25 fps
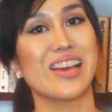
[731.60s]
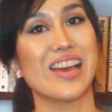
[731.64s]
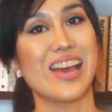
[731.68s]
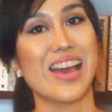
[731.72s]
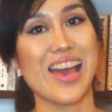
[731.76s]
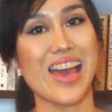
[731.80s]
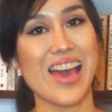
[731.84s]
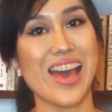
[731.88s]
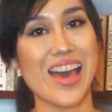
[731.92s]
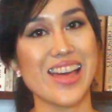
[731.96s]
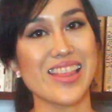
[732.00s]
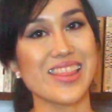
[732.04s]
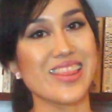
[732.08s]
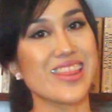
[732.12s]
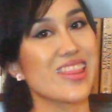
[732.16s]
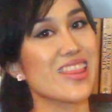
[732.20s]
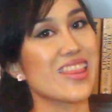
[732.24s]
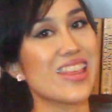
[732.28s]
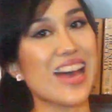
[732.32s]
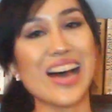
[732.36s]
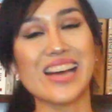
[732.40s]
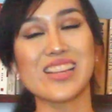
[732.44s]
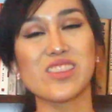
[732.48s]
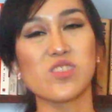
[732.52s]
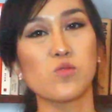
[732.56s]
And
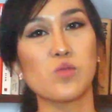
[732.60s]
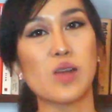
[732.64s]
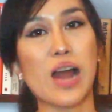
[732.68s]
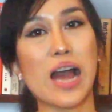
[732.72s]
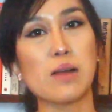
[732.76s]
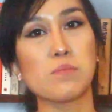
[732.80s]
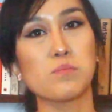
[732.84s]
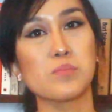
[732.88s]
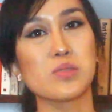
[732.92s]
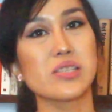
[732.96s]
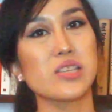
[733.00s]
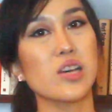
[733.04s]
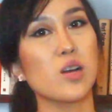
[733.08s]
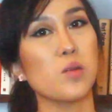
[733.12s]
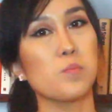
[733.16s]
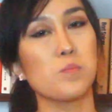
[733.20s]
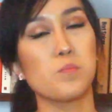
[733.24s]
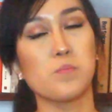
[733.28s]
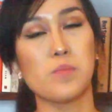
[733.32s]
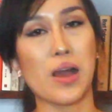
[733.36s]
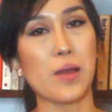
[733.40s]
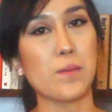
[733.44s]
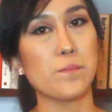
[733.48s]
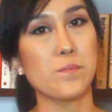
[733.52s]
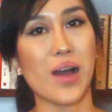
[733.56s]
that wraps up
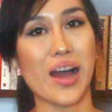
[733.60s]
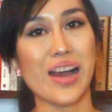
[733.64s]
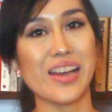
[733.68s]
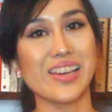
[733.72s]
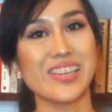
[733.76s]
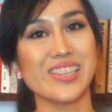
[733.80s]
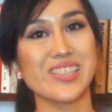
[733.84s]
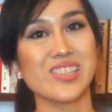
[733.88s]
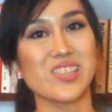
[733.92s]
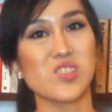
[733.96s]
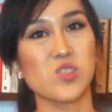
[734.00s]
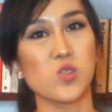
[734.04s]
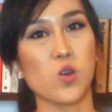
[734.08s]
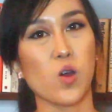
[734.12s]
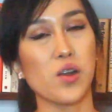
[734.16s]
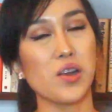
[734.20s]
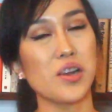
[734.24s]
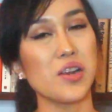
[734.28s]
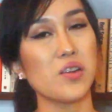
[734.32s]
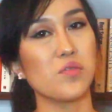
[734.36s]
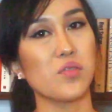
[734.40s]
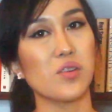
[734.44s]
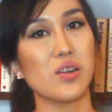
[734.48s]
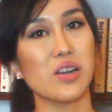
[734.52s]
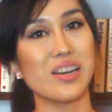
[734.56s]
Baybayin's
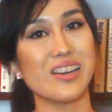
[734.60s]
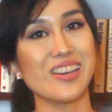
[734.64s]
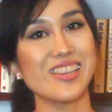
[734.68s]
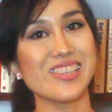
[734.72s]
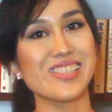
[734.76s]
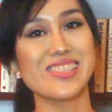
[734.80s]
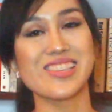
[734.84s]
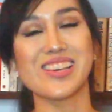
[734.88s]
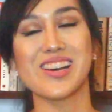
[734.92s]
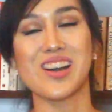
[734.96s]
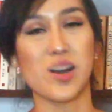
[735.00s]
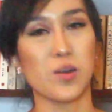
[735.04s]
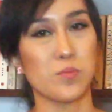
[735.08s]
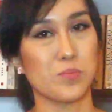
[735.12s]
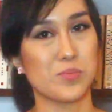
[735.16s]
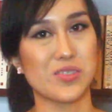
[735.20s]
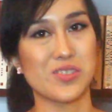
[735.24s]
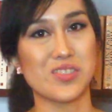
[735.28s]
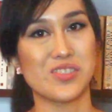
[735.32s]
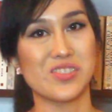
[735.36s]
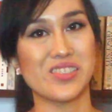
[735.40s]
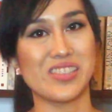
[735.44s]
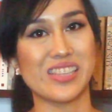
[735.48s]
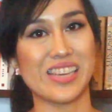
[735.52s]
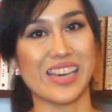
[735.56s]
story for us up to
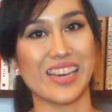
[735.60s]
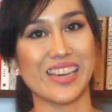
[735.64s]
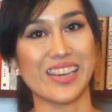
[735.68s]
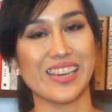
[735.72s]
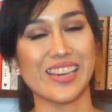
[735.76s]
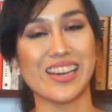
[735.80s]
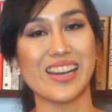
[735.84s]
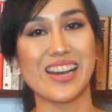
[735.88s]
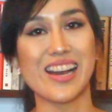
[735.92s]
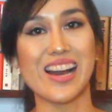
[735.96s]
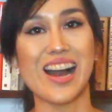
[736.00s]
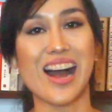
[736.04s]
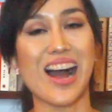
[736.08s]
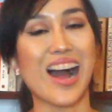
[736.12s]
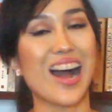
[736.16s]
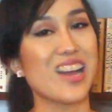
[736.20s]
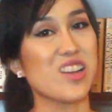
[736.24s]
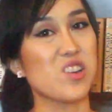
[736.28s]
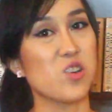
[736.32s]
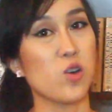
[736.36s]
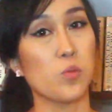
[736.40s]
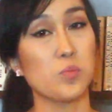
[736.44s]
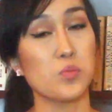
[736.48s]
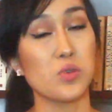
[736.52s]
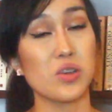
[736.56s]
today. I
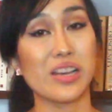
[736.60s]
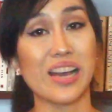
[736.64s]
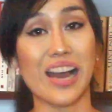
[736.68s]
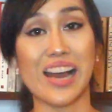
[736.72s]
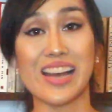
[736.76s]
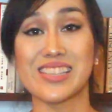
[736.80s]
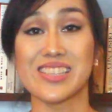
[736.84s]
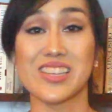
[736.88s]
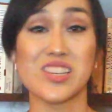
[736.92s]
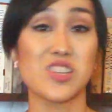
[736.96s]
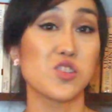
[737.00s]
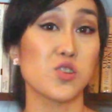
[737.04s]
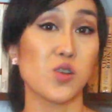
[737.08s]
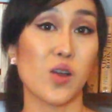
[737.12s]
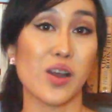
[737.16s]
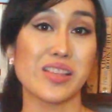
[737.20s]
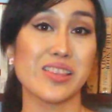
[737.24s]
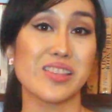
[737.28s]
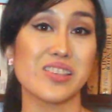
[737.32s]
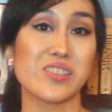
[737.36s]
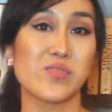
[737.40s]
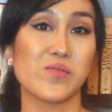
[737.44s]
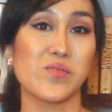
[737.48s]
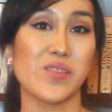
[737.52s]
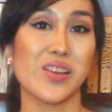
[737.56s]
hope you guys enjoyed
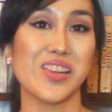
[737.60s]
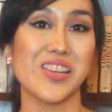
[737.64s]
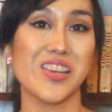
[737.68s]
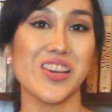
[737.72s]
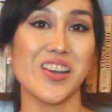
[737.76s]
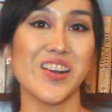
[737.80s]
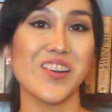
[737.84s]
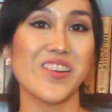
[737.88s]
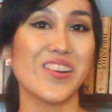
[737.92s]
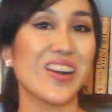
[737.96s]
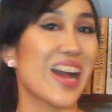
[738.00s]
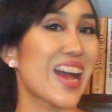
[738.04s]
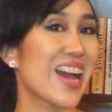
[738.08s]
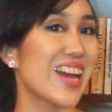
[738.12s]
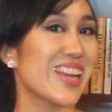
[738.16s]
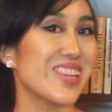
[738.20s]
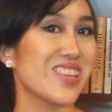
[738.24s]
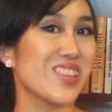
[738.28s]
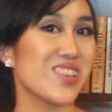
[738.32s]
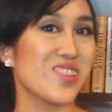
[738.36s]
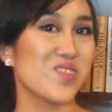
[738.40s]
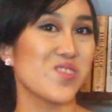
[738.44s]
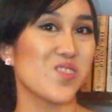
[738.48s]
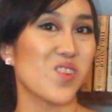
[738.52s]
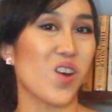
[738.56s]
this video and
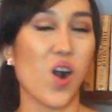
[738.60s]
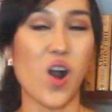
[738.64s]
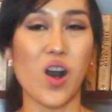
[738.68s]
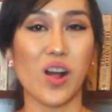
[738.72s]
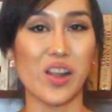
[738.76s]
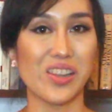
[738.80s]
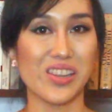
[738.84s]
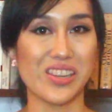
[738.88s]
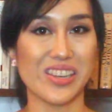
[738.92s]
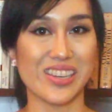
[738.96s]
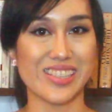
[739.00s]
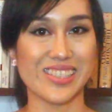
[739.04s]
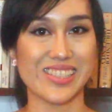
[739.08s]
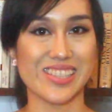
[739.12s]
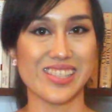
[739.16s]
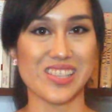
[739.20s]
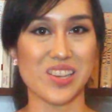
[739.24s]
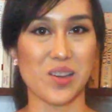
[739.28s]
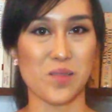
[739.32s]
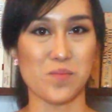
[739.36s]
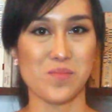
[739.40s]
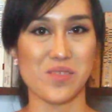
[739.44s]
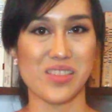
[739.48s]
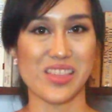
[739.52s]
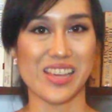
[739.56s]
you all learned
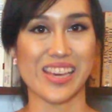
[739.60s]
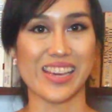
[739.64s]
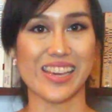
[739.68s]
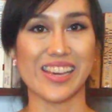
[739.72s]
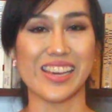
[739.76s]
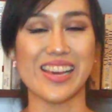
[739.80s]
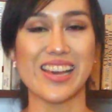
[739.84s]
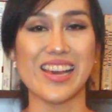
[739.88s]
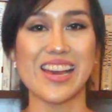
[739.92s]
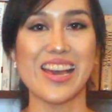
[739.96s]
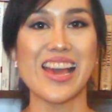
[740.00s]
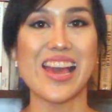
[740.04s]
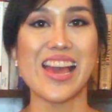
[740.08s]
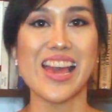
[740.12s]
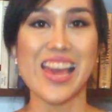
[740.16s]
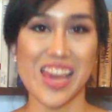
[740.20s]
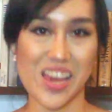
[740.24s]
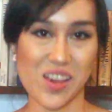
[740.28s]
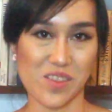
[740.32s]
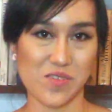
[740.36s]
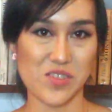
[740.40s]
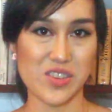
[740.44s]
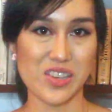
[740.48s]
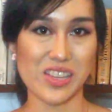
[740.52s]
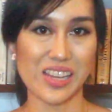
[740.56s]
something.
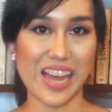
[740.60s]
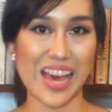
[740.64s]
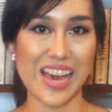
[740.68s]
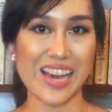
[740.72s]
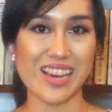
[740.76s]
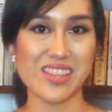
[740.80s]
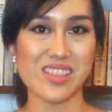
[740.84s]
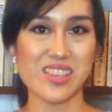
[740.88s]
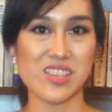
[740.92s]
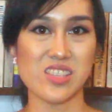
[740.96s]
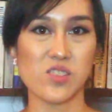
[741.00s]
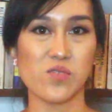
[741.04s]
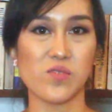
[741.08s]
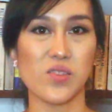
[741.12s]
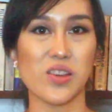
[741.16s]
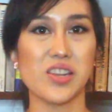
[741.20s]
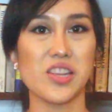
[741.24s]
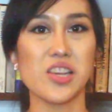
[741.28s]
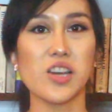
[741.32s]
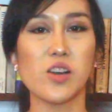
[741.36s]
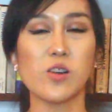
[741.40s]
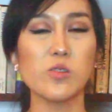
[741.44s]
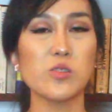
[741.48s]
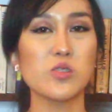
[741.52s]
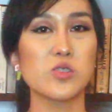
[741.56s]
If you like this
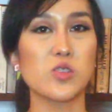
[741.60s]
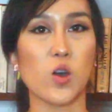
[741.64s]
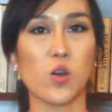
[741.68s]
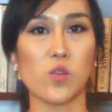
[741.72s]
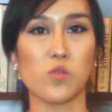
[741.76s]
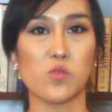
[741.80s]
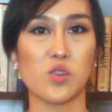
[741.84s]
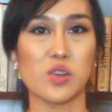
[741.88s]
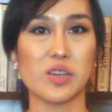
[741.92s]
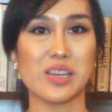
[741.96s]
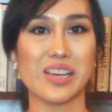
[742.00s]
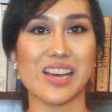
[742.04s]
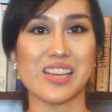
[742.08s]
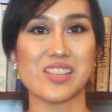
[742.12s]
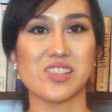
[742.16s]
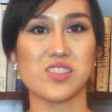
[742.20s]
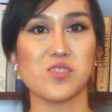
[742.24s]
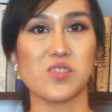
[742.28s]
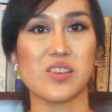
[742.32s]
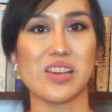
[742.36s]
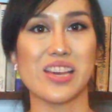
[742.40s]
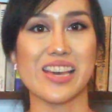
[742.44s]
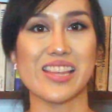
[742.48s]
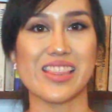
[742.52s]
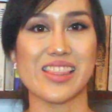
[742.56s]
video, don't forget to
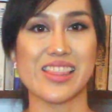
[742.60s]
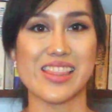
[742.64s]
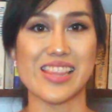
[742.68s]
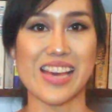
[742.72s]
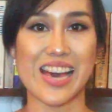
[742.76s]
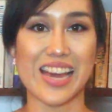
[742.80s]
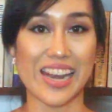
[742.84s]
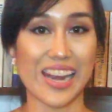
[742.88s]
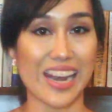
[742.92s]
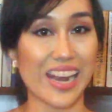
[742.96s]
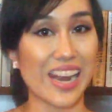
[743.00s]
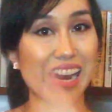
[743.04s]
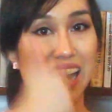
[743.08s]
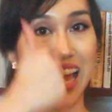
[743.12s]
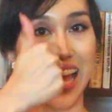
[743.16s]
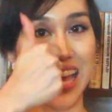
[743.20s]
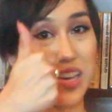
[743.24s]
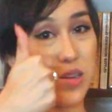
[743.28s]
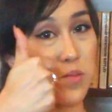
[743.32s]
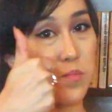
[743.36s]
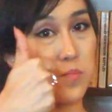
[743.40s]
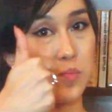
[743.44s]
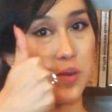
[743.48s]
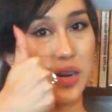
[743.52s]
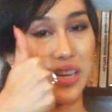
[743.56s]
hit that
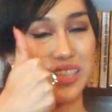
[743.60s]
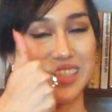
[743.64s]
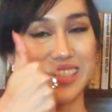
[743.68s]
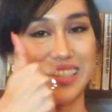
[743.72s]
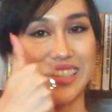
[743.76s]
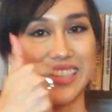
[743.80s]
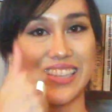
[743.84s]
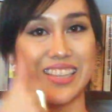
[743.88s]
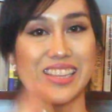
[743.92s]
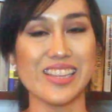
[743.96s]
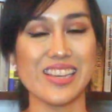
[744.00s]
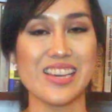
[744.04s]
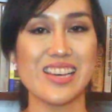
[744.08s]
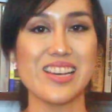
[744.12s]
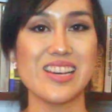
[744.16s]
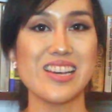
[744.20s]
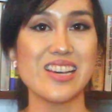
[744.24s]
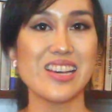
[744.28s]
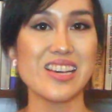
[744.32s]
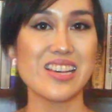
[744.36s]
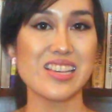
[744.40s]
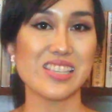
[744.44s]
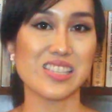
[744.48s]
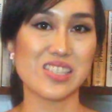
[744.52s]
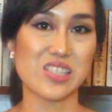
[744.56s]
like button,
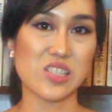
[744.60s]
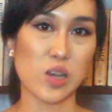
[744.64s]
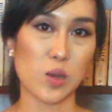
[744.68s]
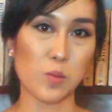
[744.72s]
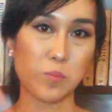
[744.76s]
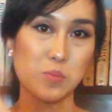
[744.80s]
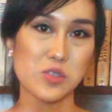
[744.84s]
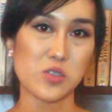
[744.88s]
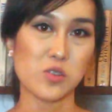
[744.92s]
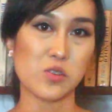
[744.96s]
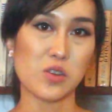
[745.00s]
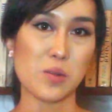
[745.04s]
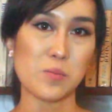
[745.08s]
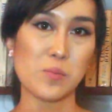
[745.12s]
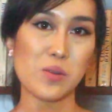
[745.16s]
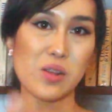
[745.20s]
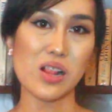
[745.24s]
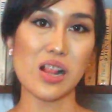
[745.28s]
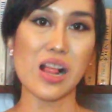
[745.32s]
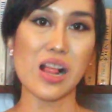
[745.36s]
subscribe,